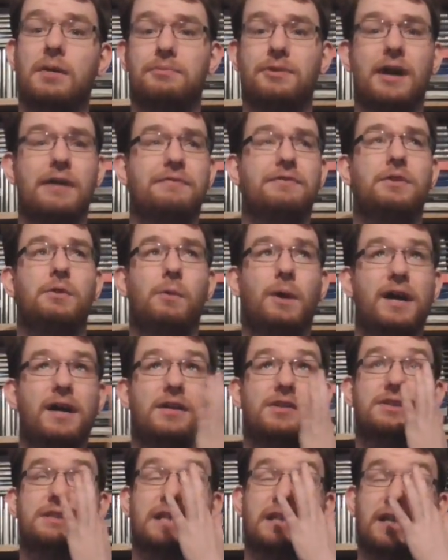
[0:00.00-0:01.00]
Breath of the
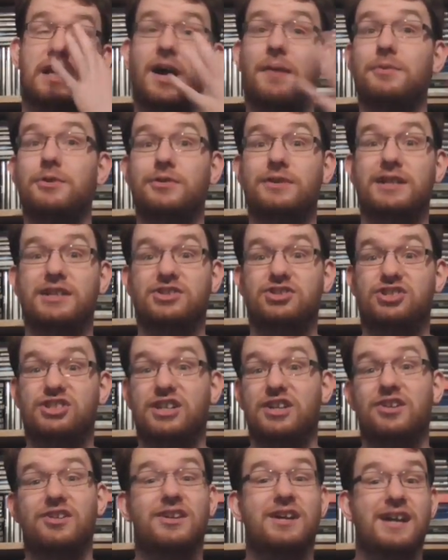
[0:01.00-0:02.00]
Wild's going to come out next
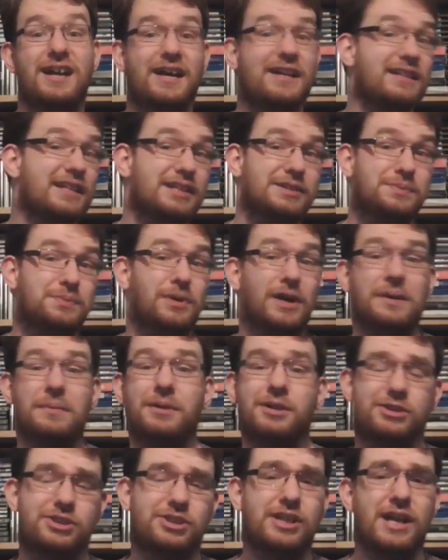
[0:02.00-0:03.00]
year, and that's pretty
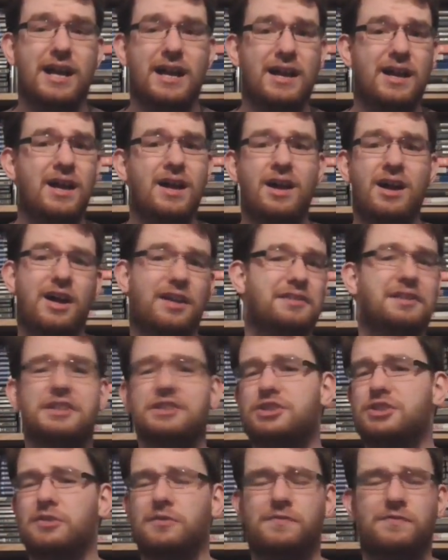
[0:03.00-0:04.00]
much it
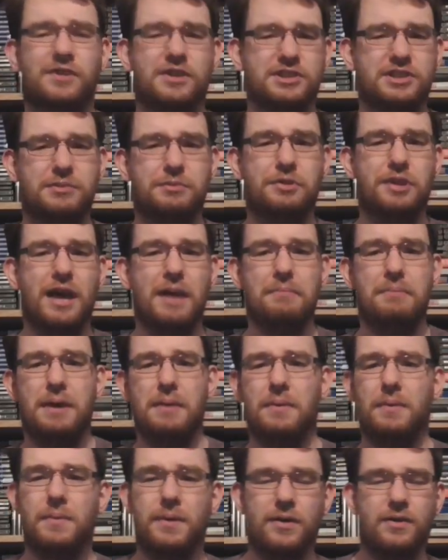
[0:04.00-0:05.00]
unless you're fussed about that
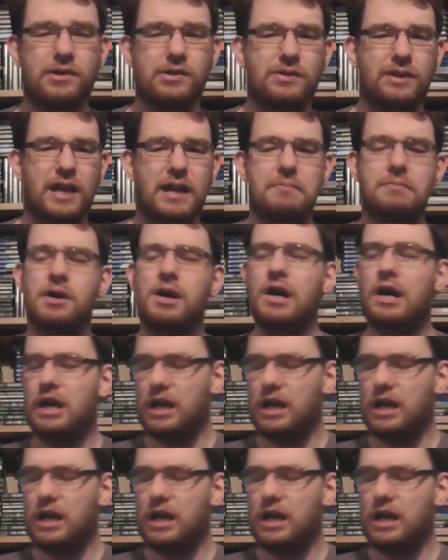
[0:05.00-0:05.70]
Paper Mario game.